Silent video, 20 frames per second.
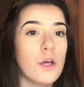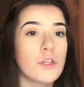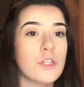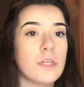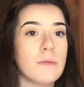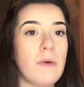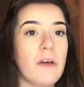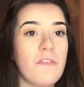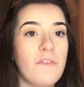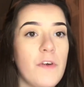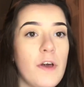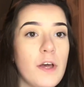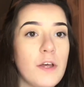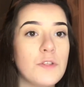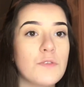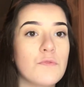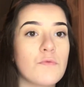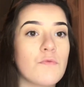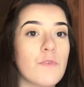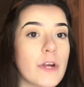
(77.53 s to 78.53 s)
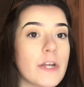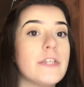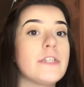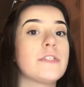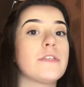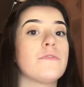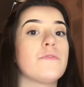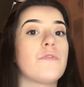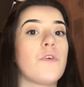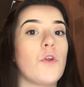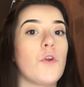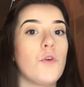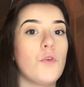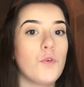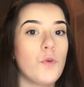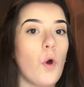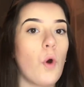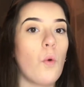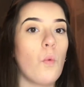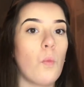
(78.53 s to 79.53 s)
So my first reason for
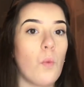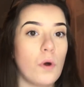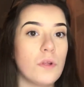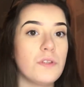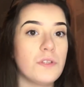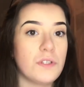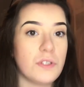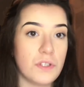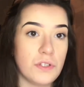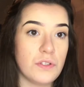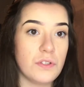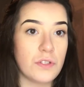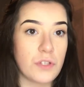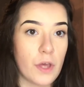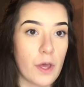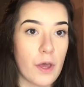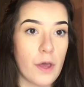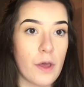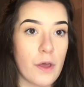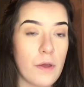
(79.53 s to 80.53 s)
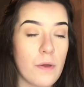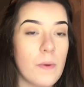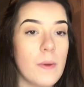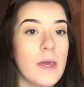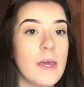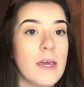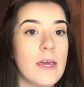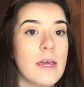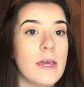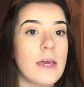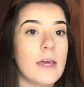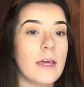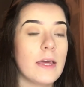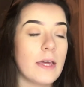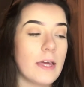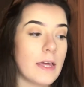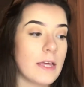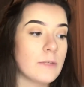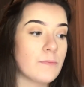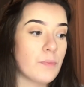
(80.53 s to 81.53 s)
not wanting to
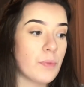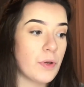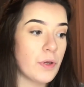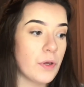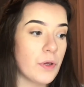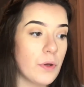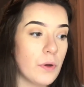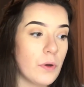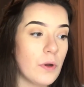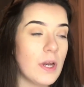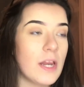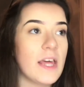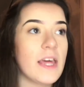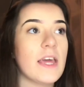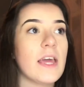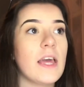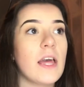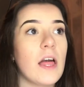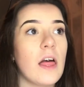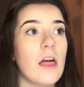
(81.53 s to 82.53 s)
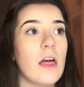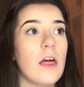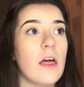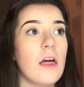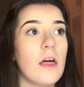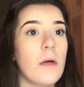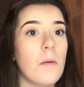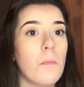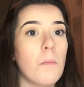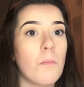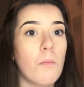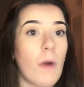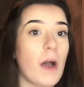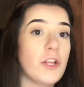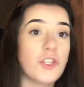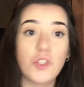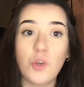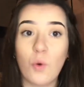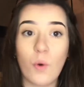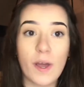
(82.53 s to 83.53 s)
is purely
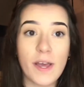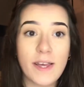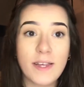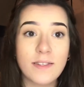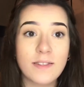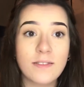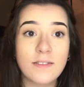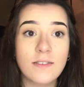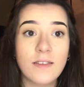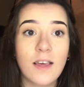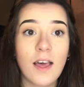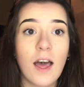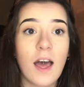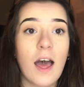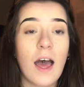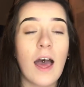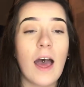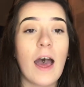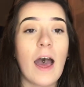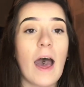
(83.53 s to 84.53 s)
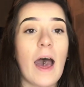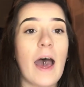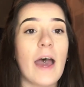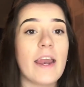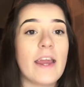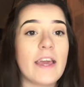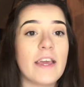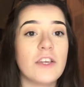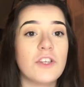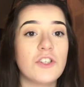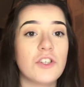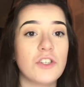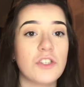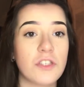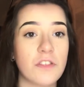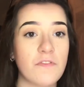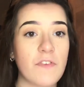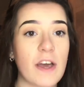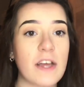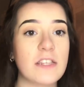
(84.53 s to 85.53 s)
my choice, and it is
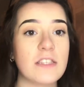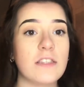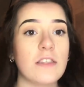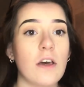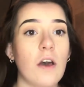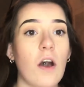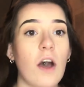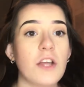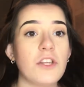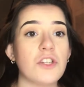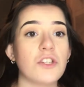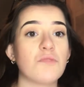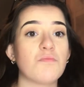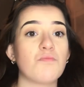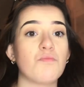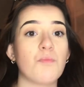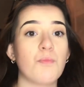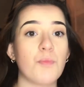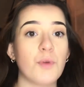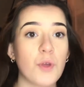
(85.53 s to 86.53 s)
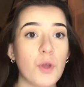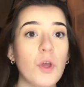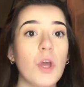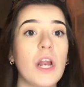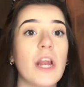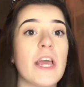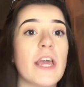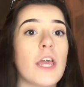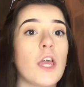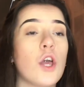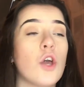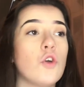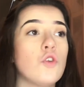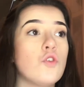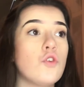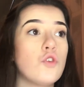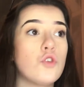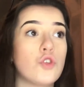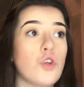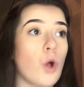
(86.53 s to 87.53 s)
just the fact that I just purely
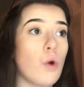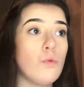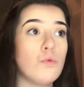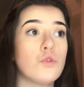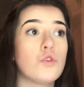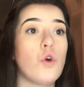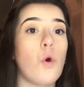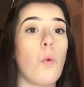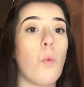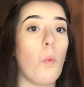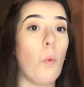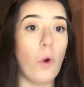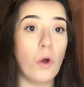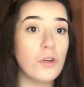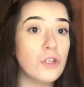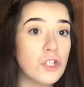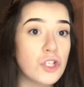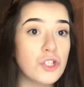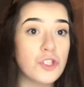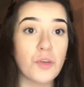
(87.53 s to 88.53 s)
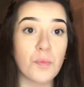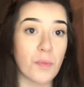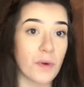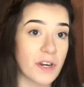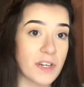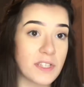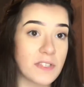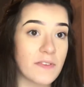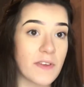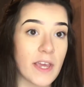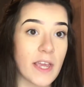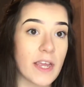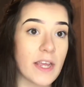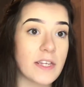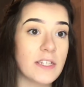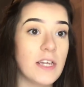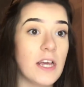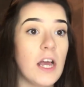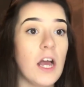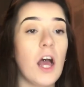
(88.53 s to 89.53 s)
don't want to
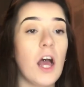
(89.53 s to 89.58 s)
breastfeed.